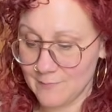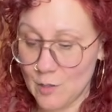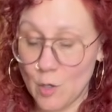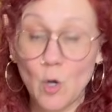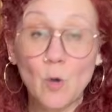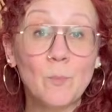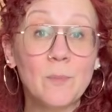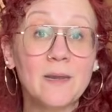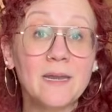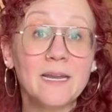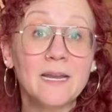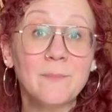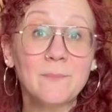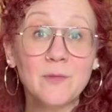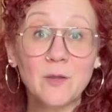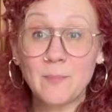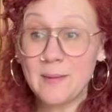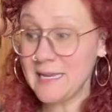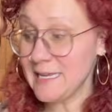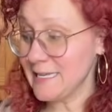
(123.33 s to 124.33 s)
opening up
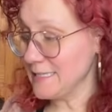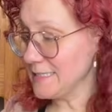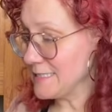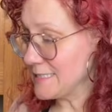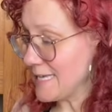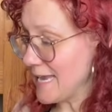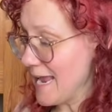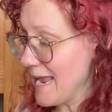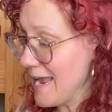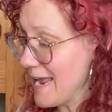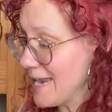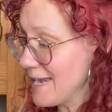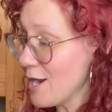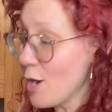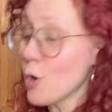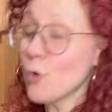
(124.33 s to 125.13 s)
your beans and